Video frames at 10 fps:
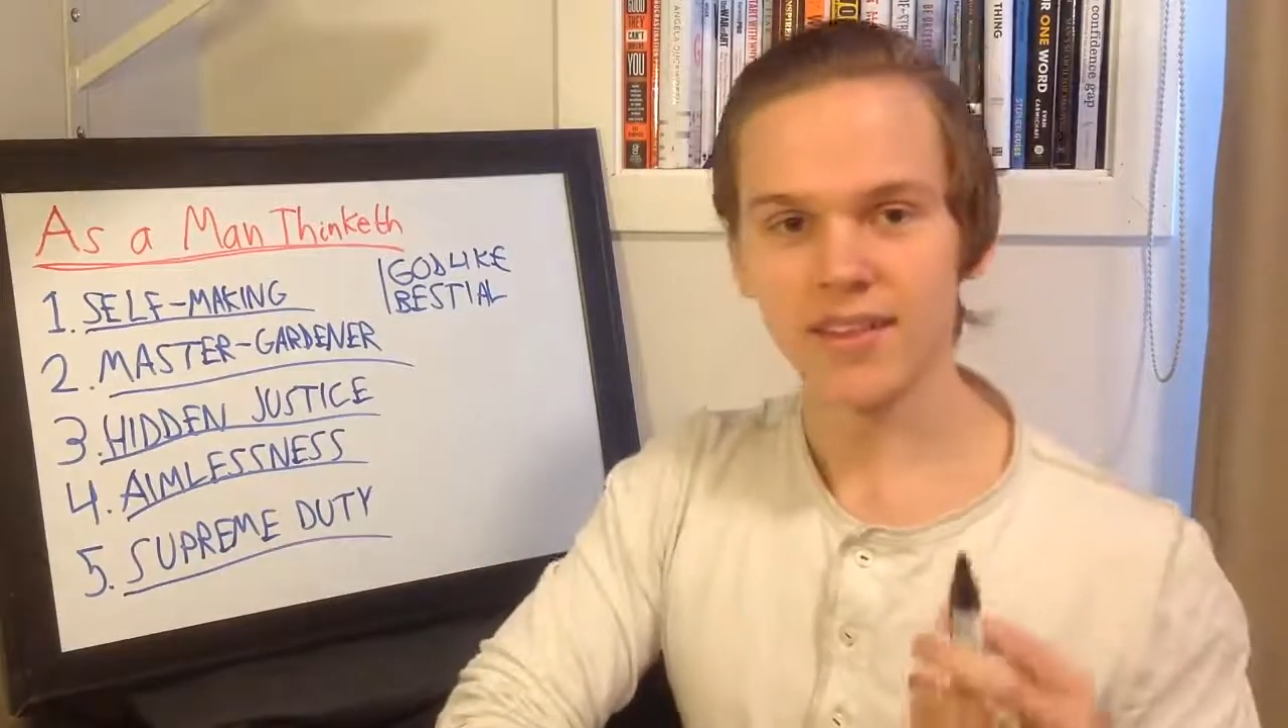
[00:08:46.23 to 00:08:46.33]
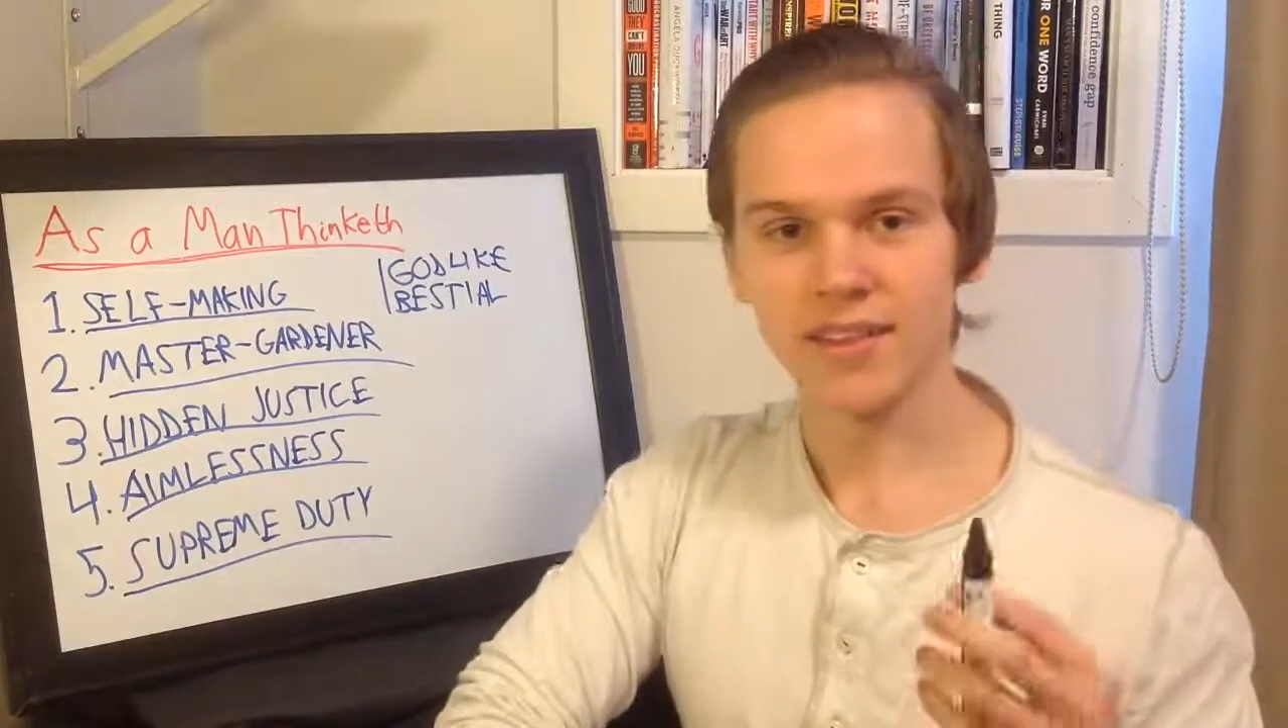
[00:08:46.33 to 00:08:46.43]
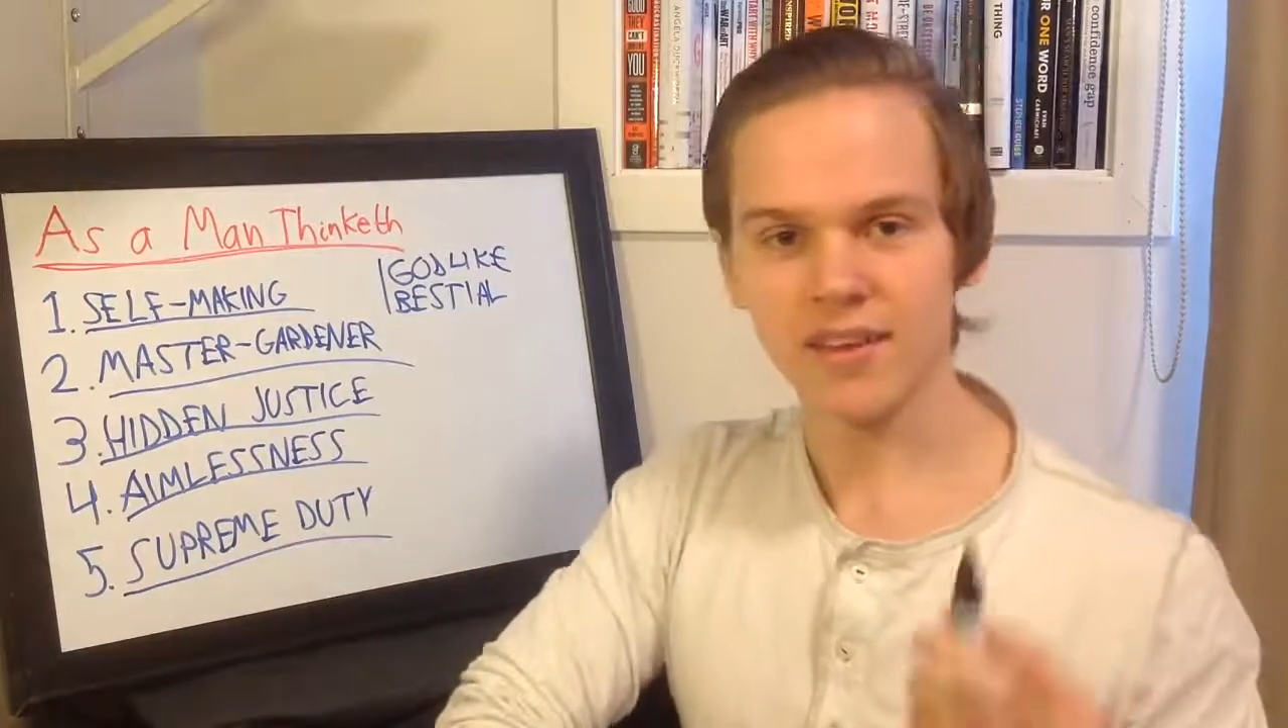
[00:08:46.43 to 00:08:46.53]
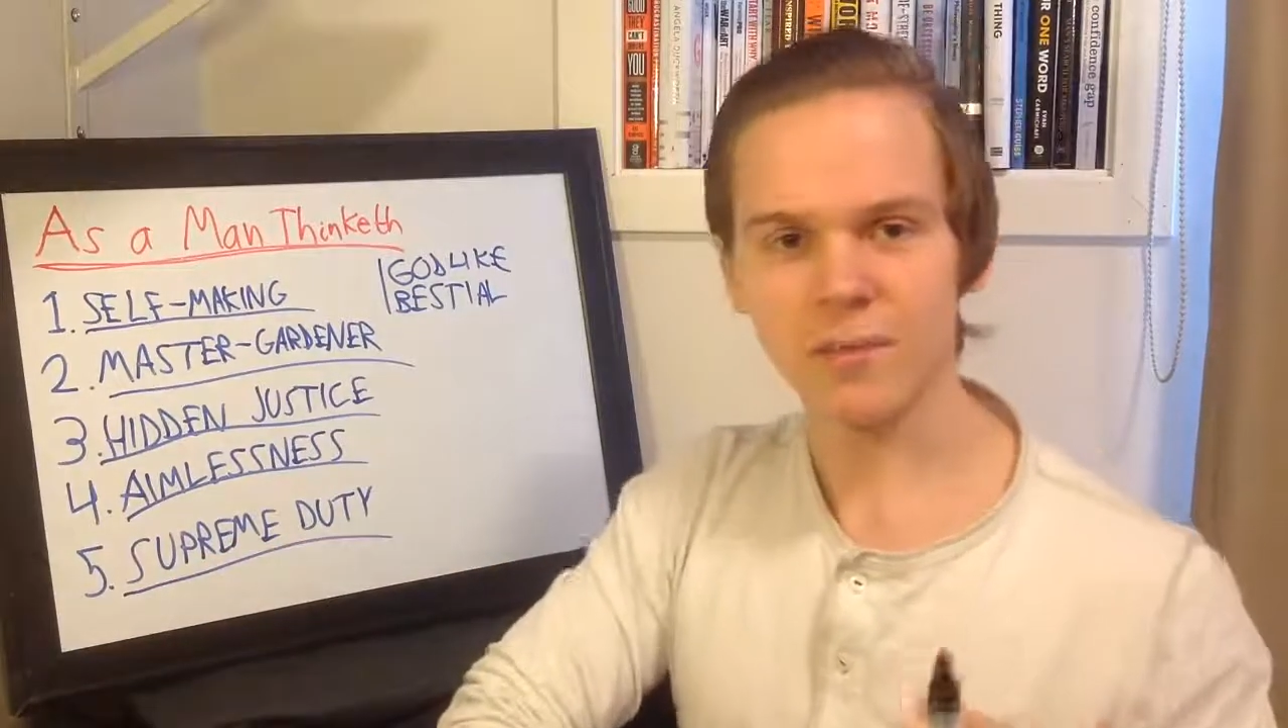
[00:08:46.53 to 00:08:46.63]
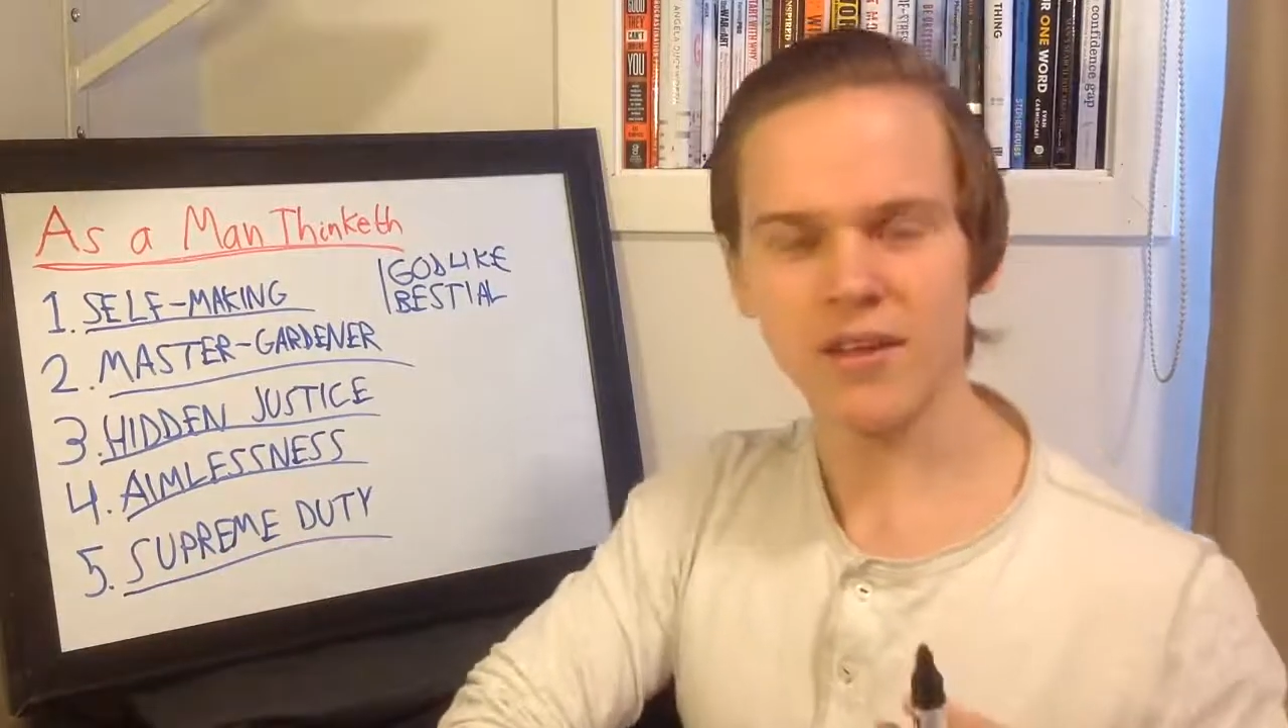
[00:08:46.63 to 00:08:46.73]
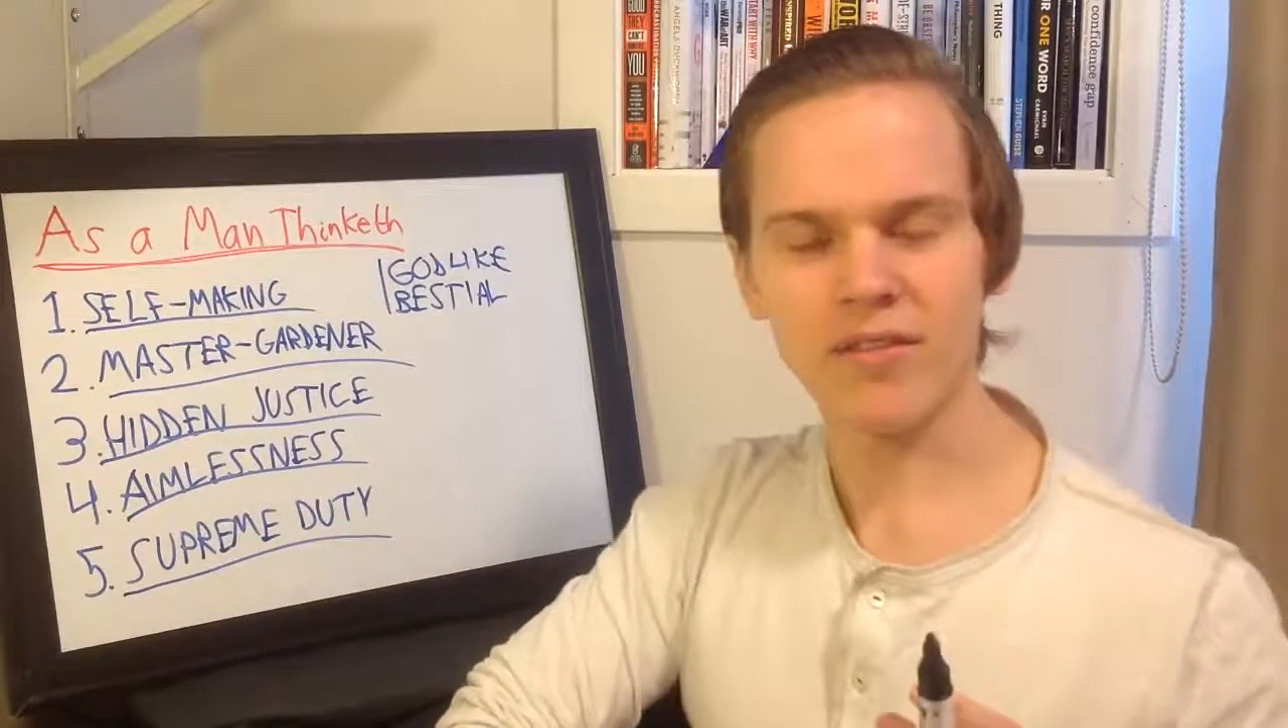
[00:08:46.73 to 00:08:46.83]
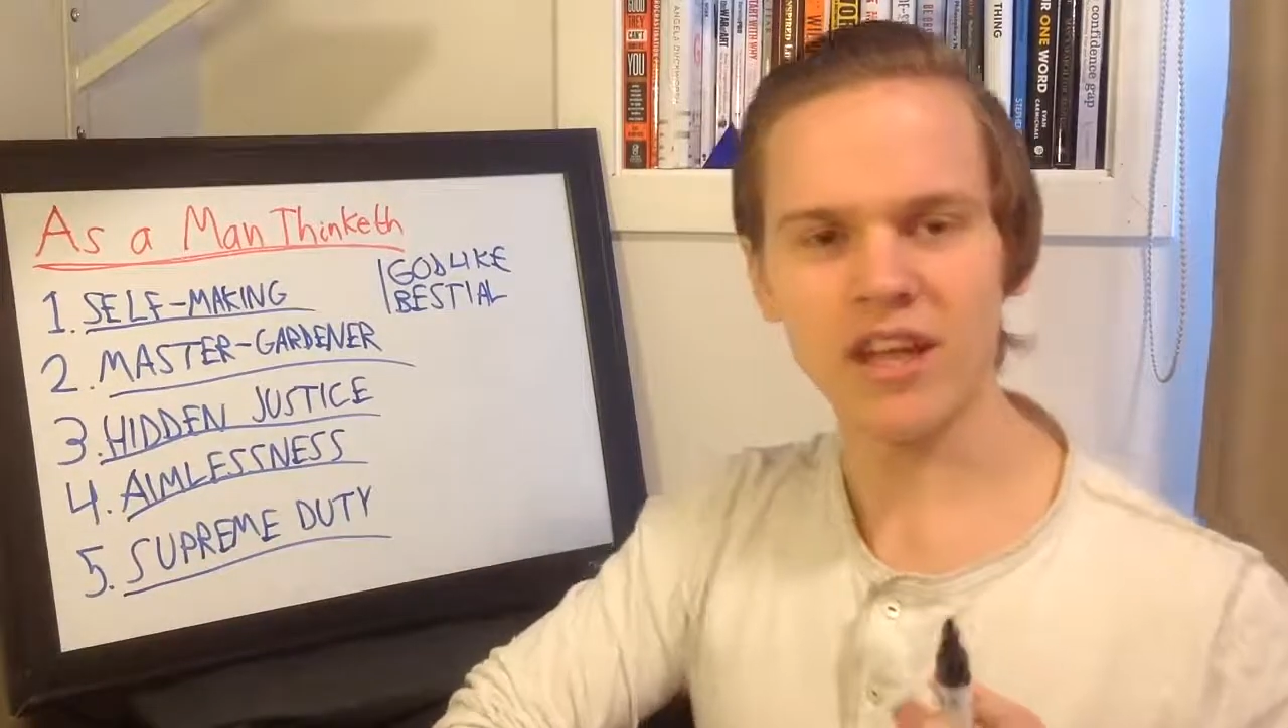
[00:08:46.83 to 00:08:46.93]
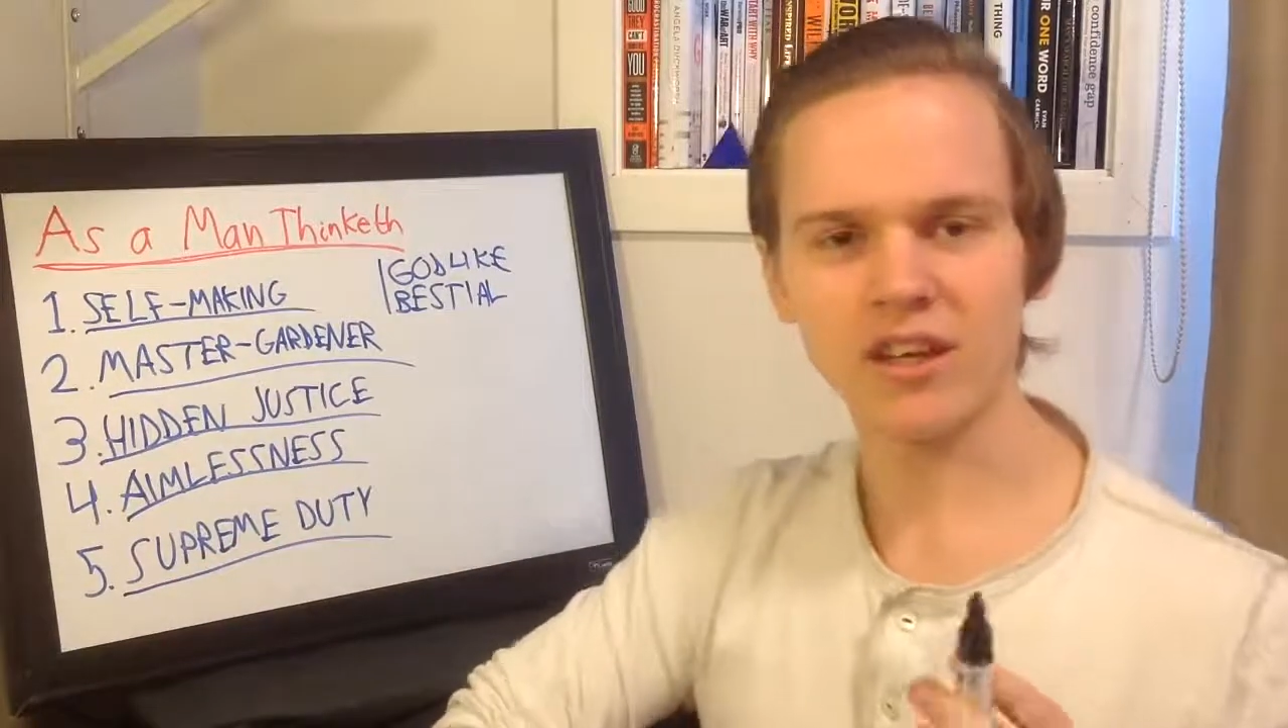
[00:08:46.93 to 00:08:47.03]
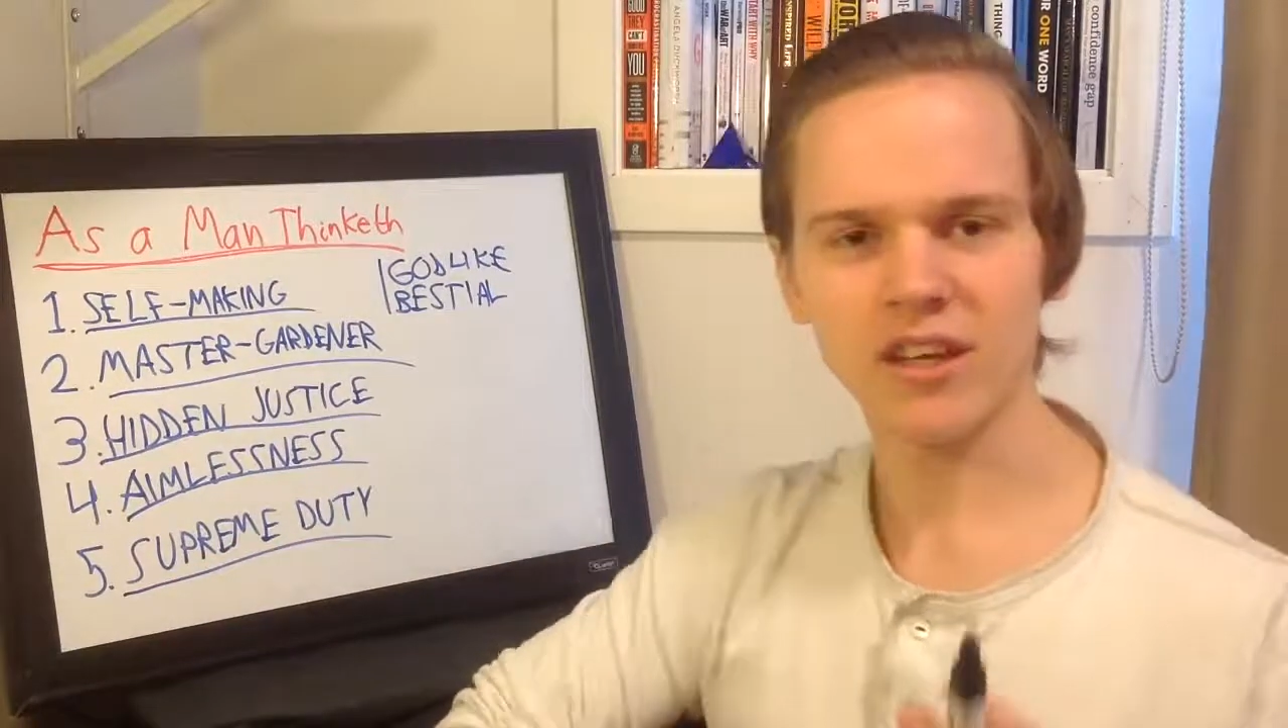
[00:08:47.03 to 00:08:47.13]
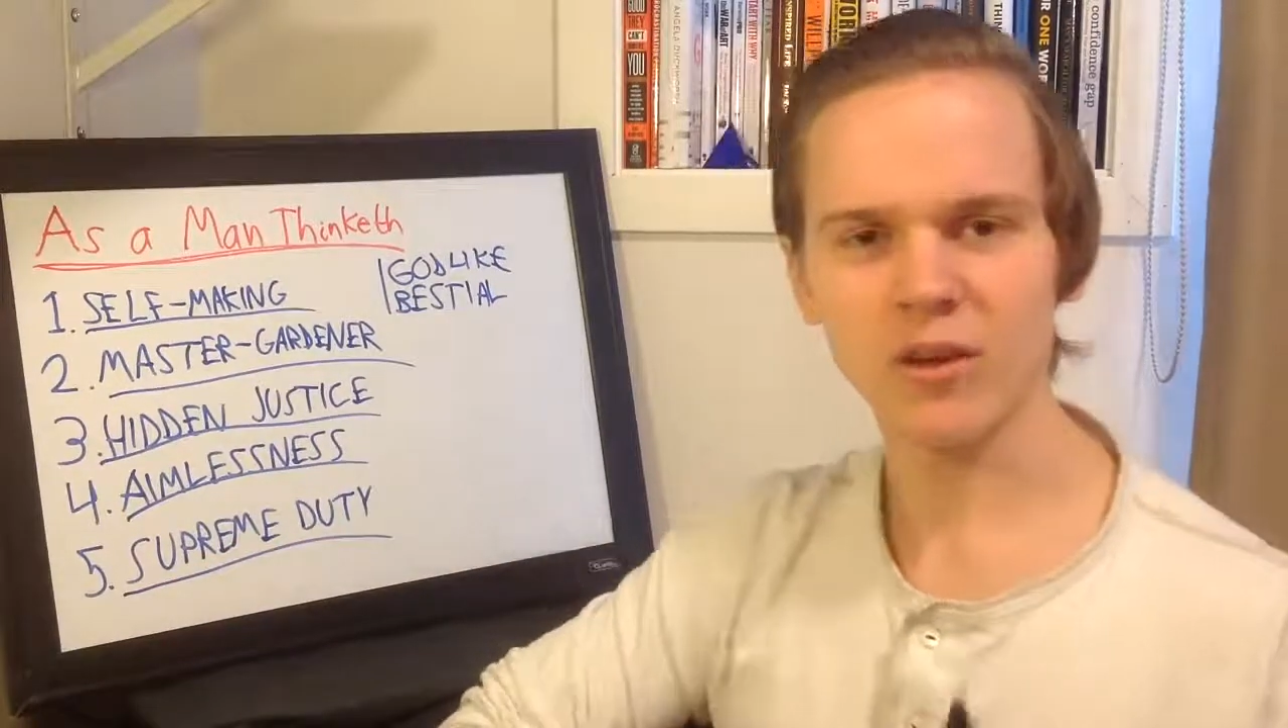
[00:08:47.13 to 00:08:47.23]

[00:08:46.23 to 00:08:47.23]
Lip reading: This means that